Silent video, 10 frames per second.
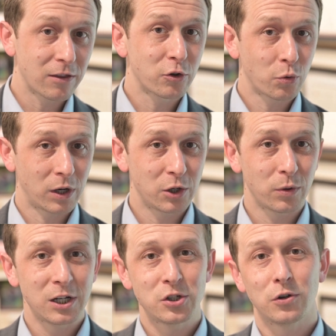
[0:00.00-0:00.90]

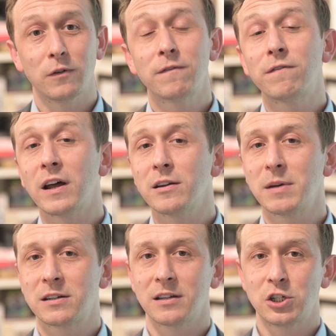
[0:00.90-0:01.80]
2022
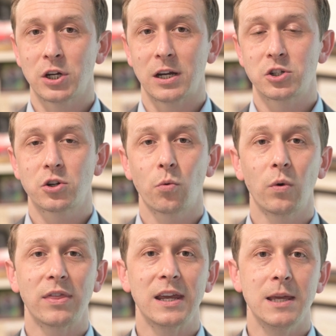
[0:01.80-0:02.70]
fundamentally changed
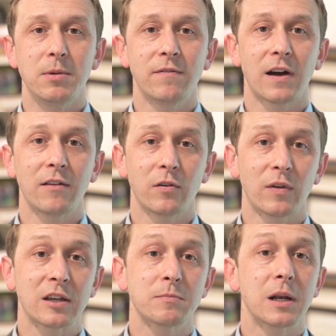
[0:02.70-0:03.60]
when the EB5
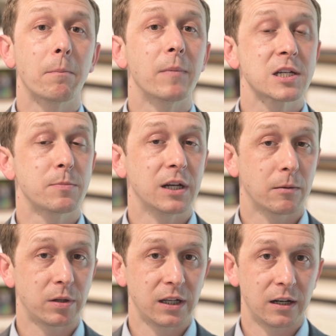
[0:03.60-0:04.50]
investment must be
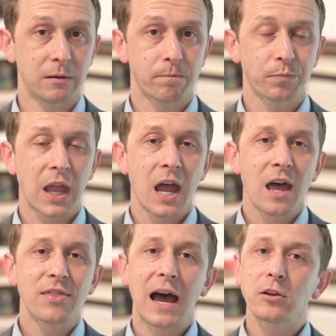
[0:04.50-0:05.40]
completed.
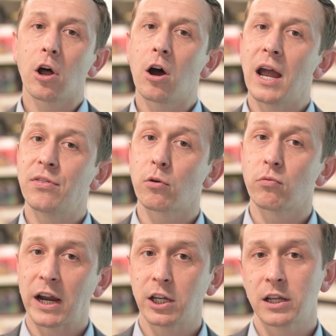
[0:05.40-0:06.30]
That law and the
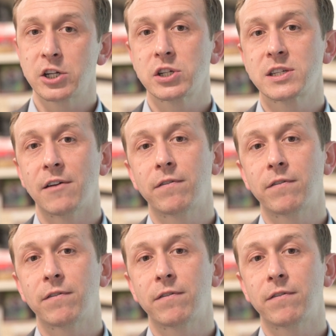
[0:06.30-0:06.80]
regulations that